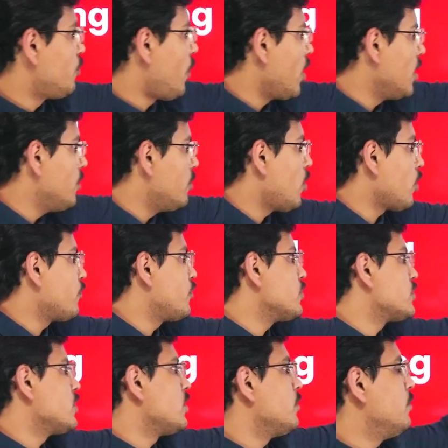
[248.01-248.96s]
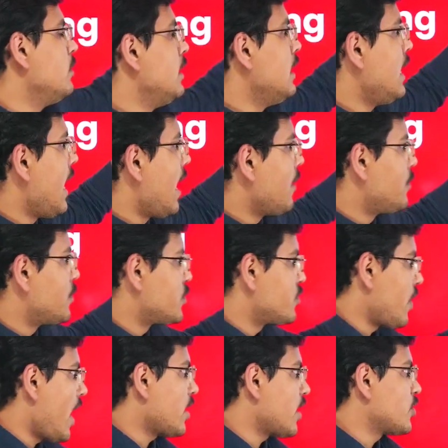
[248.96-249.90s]
polymorphism,
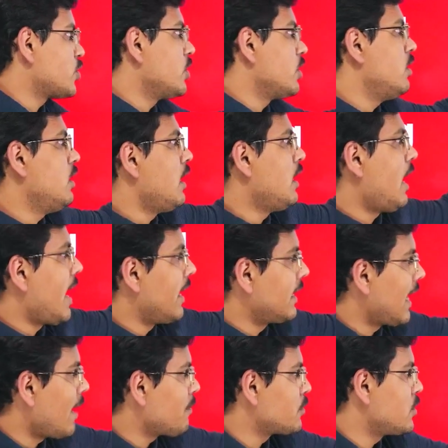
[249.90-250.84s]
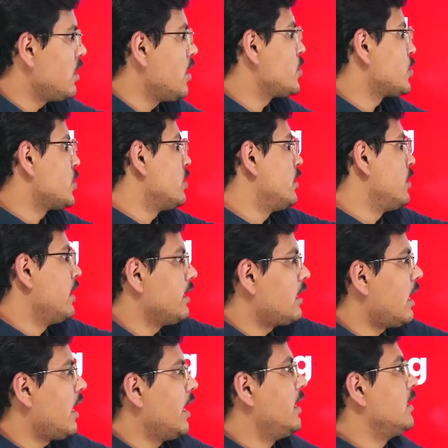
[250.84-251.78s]
abstraction, encapsulation, data
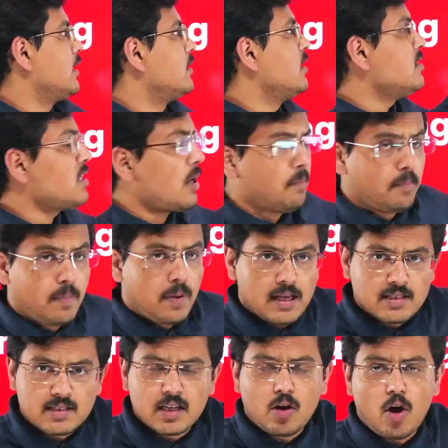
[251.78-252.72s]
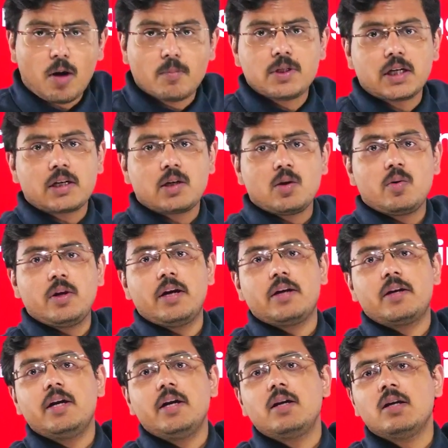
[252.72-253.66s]
hiding. These are basic
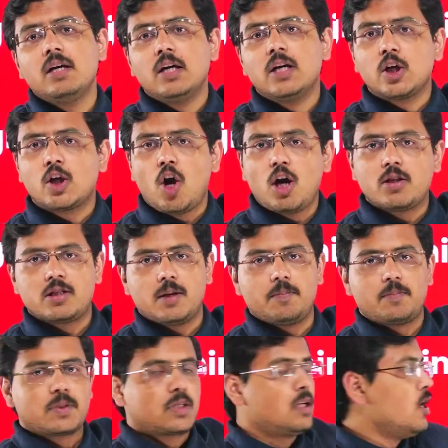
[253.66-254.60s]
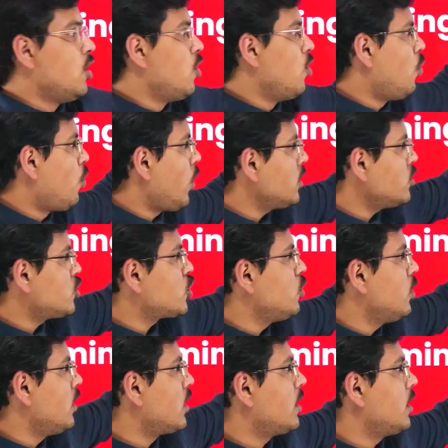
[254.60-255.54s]
object-oriented concepts. Once
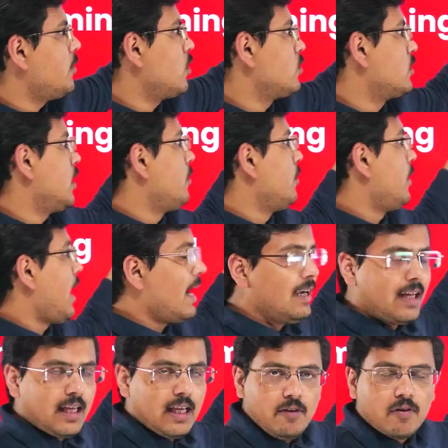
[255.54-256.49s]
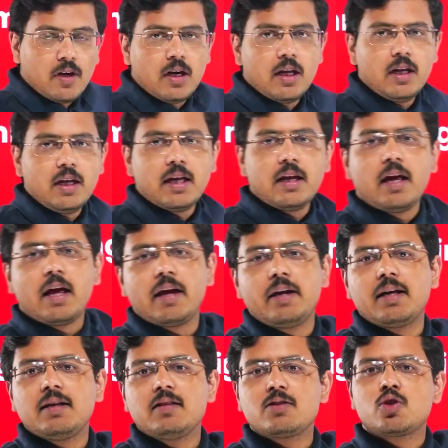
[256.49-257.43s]
you learn about them, and even in
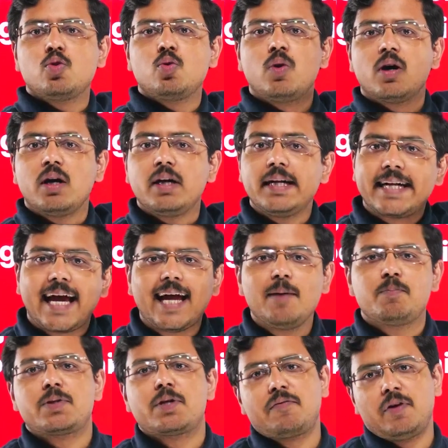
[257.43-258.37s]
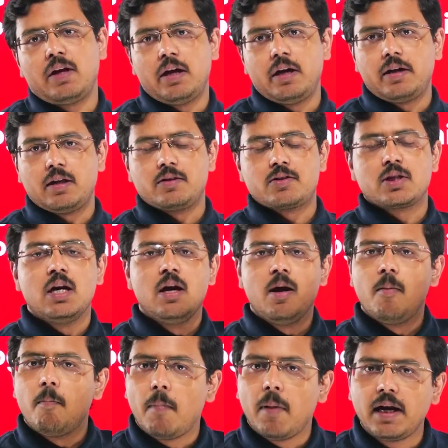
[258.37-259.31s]
inheritance, you learn types of inheritance,
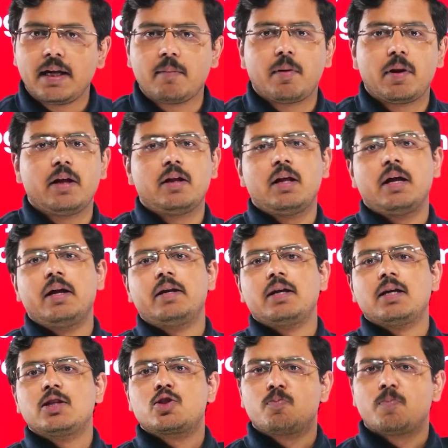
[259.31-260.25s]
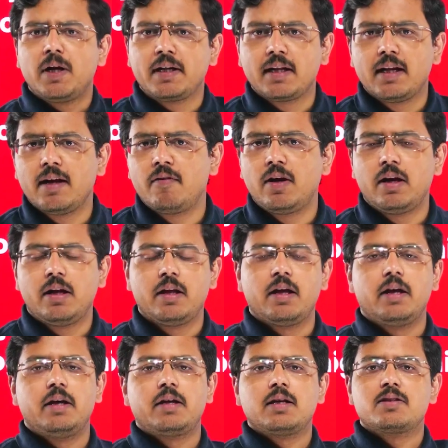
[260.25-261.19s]
multiple inheritance, multi-level
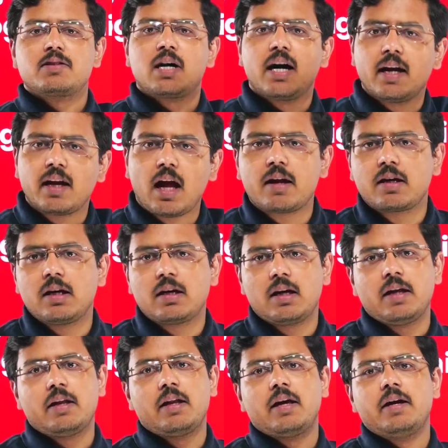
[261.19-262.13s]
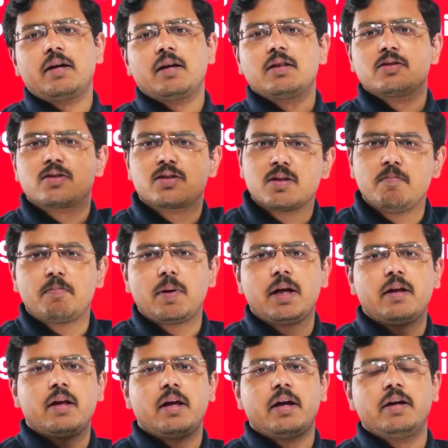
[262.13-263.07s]
inheritance, hierarchical inheritance, simple
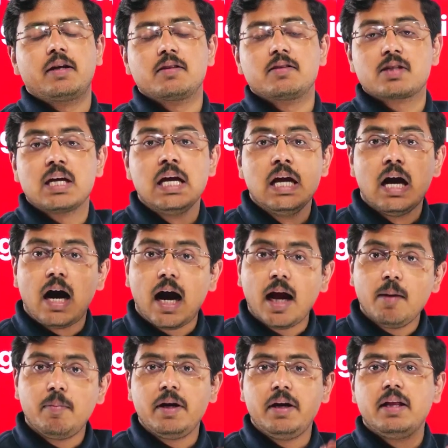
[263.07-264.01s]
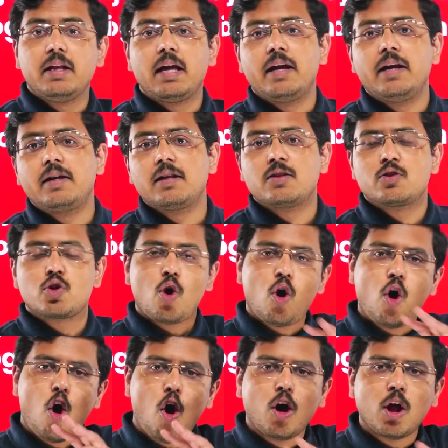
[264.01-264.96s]
inheritance, hybrid inheritance,
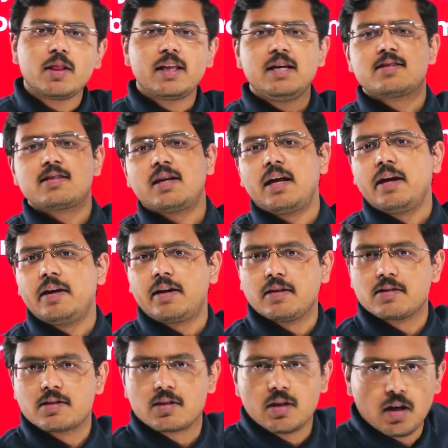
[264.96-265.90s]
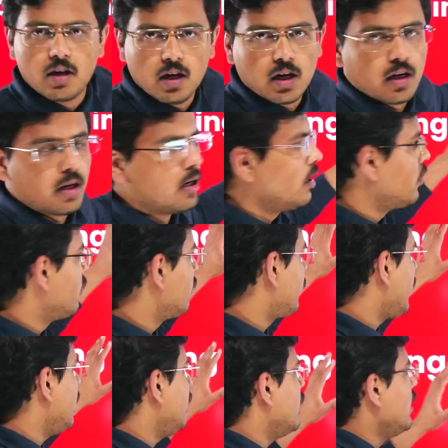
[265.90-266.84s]
all these inheritance, learn,
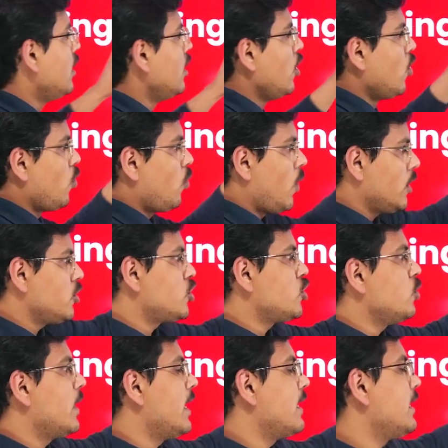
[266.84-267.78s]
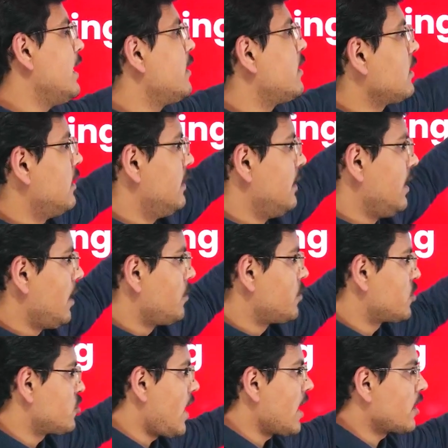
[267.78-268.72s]
fine. Once you get it, then
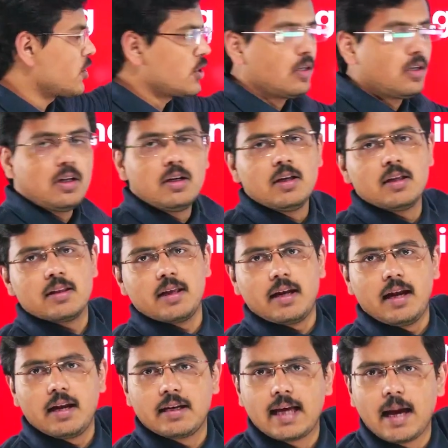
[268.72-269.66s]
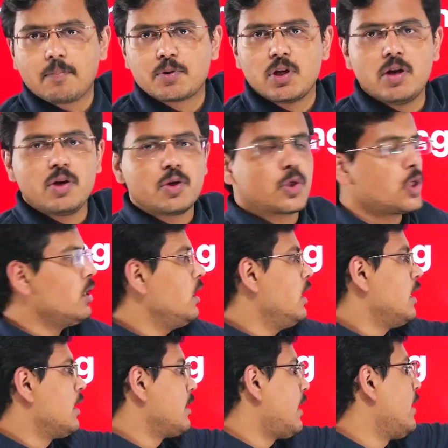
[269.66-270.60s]
abstraction, then encapsulation,
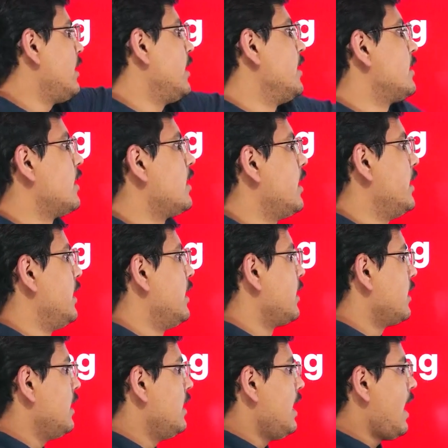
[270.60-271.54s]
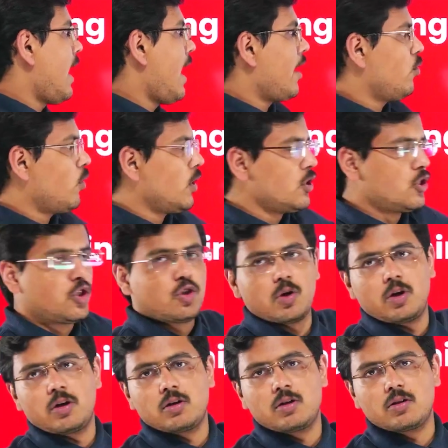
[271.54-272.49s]
then data hiding. And once
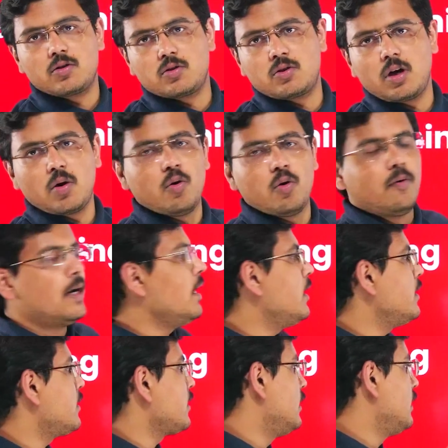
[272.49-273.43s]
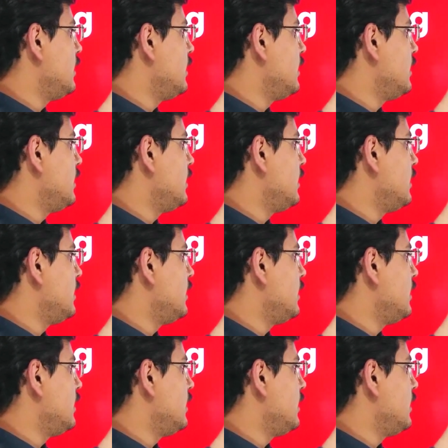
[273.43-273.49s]
you're thorough with it,